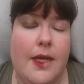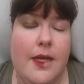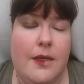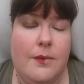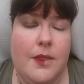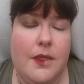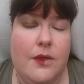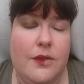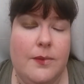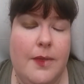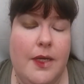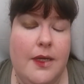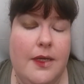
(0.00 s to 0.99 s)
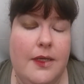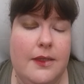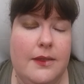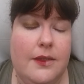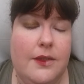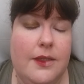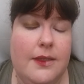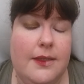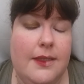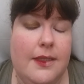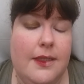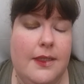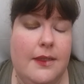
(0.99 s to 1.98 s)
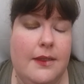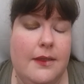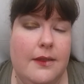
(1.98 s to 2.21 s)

Again, I'm going to close my eyes. You can see.